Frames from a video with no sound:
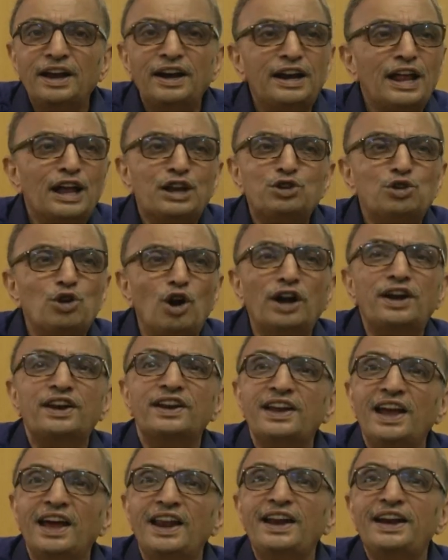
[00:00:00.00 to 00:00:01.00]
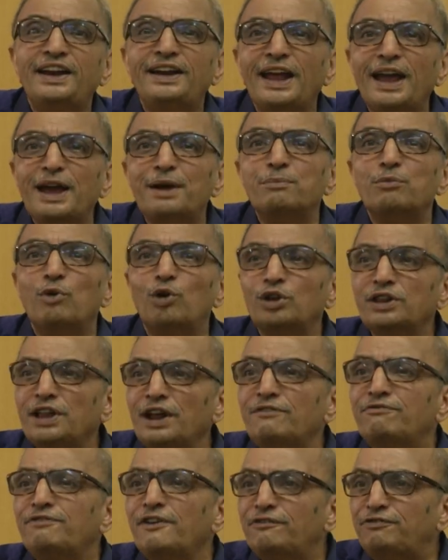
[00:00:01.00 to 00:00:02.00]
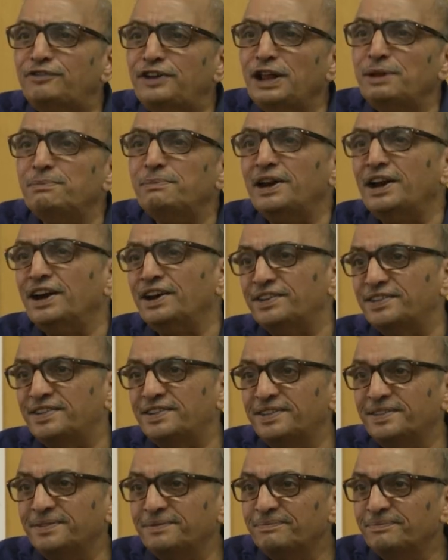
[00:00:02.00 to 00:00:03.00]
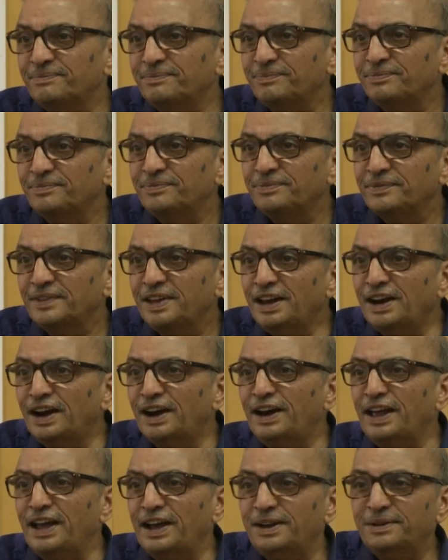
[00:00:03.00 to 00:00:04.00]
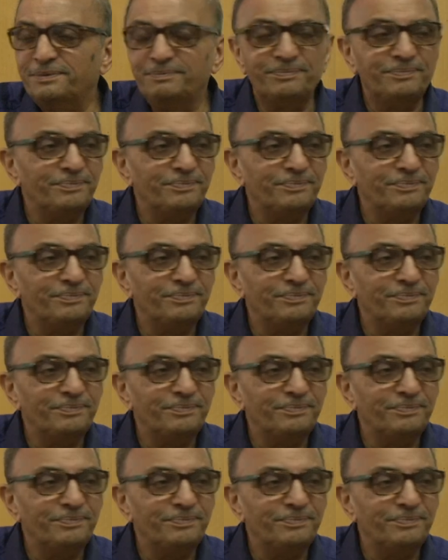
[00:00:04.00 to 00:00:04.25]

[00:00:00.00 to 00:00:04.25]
does not really take more than 15 minutes in a day.